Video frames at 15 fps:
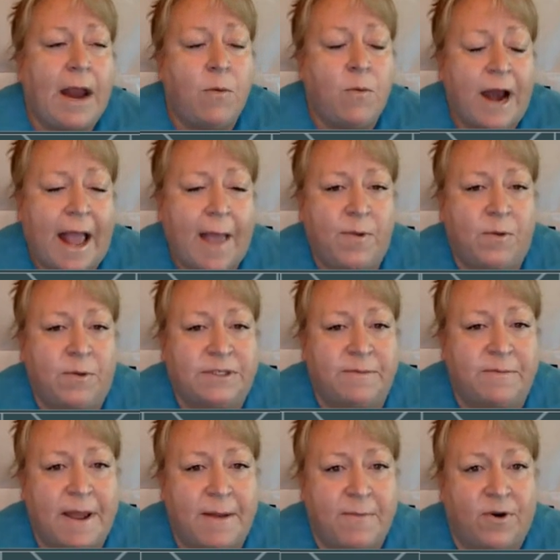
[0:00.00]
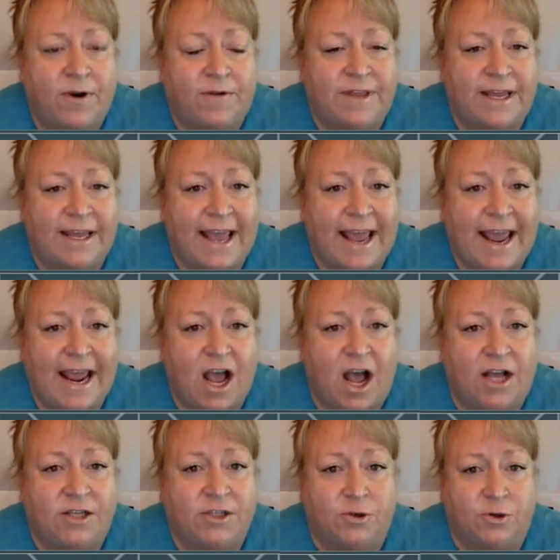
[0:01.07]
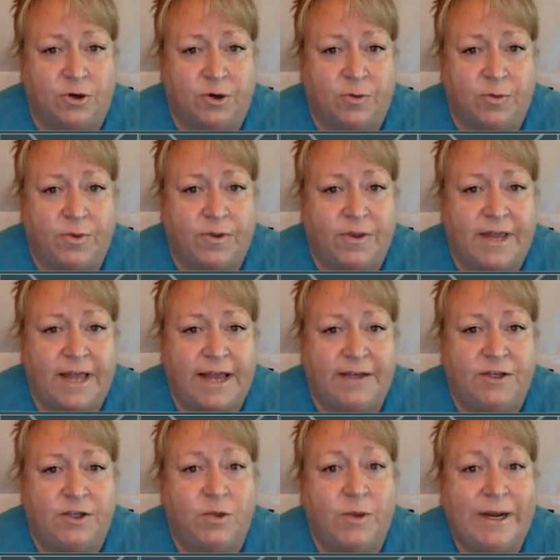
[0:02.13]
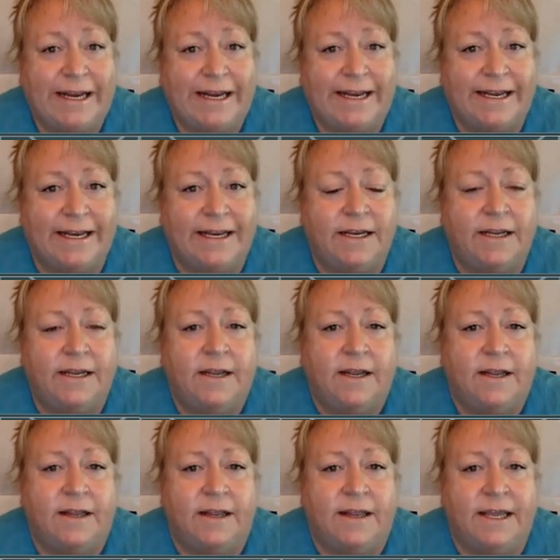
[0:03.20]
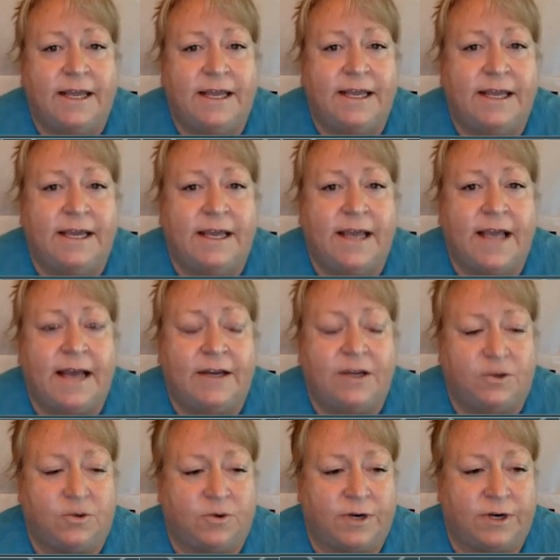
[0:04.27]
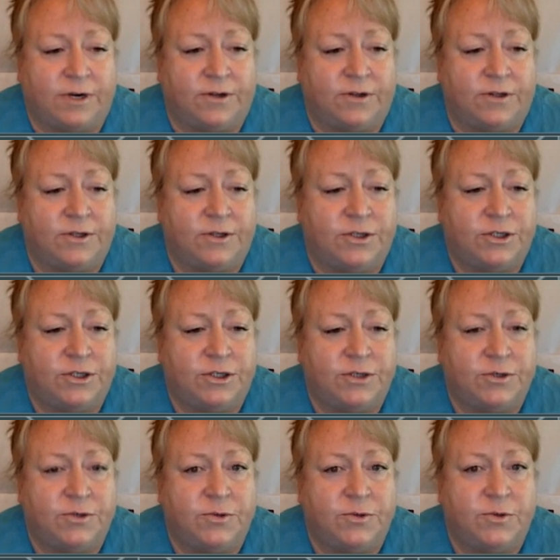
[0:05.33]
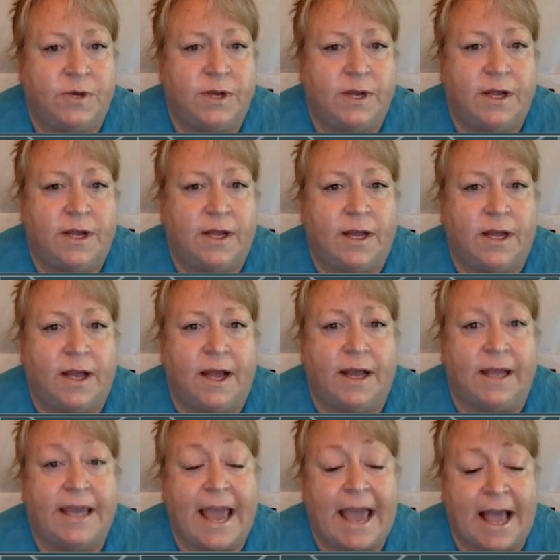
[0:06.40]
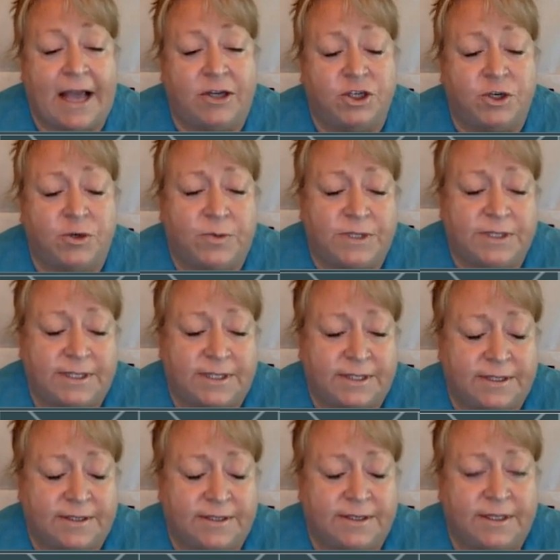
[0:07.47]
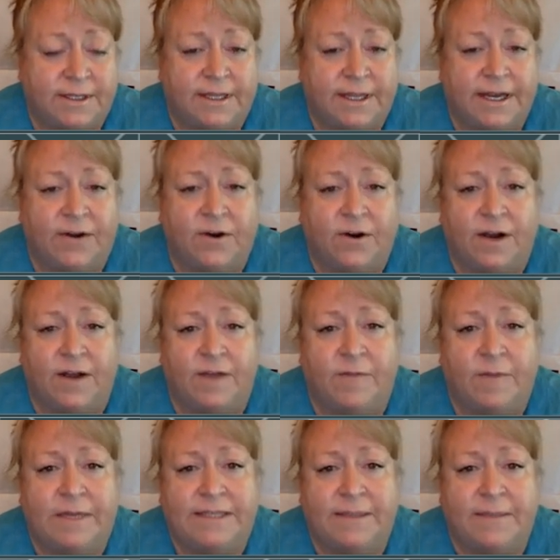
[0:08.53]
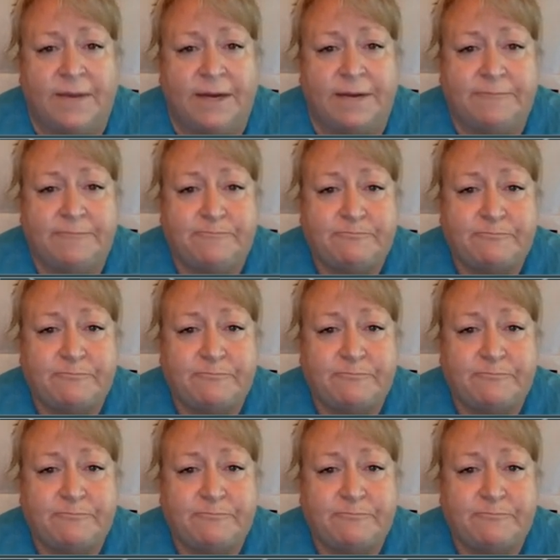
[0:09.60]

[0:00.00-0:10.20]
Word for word: And what happened was a member of the chaos group then tweeted the editorial to uh, Kash, who was the the leader of Be Somebody.